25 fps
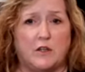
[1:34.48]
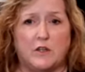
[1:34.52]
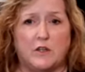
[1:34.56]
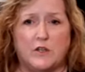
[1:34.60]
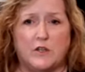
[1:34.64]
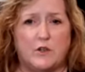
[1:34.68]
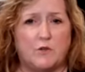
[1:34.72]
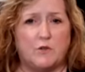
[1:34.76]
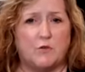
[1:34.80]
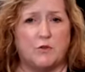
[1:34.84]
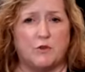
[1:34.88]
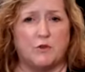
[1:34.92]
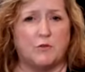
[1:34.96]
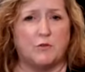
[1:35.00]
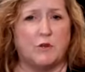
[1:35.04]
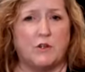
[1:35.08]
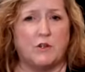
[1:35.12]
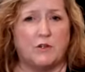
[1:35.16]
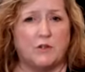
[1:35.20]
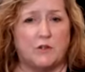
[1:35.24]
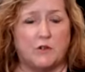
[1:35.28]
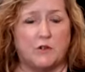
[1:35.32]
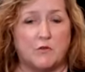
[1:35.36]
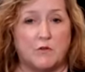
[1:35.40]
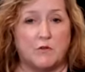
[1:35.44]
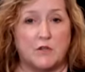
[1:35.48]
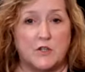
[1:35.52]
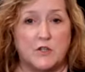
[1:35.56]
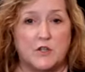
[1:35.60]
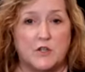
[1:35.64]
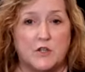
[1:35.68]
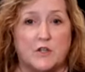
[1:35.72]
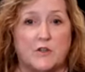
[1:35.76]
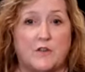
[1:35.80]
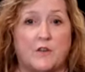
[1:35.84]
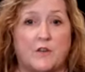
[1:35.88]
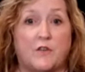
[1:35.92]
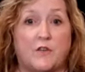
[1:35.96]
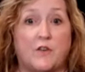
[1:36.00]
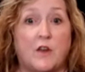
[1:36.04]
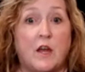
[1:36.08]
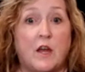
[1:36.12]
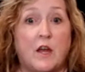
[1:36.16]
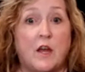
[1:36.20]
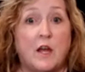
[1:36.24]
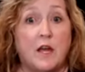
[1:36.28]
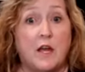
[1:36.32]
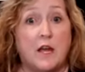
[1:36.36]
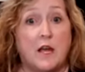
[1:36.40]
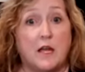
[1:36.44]
two or three little questions,
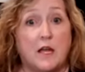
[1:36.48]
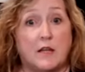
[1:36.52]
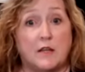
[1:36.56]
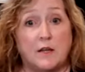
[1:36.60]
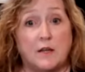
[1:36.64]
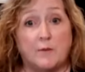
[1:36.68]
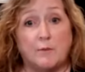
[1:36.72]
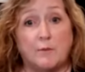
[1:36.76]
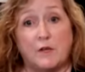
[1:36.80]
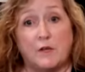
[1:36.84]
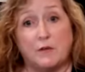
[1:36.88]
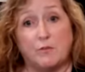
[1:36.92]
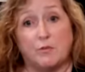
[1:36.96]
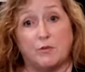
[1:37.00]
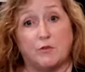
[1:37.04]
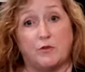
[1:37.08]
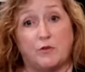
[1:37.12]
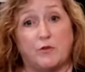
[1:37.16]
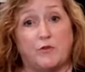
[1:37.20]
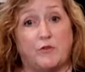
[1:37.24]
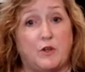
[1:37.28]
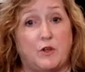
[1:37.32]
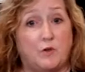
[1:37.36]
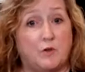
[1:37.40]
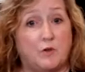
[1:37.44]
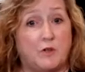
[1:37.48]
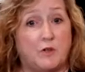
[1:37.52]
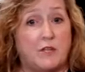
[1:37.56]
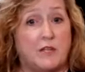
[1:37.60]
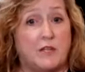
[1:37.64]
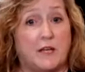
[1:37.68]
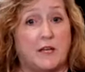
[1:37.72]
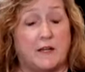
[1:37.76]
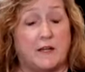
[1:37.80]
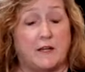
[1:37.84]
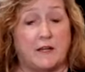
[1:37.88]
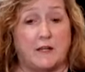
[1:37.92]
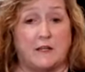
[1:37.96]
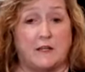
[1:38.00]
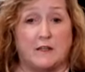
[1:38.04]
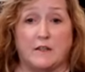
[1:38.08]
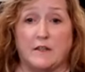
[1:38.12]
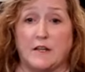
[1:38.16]
and then we approve you and you get in,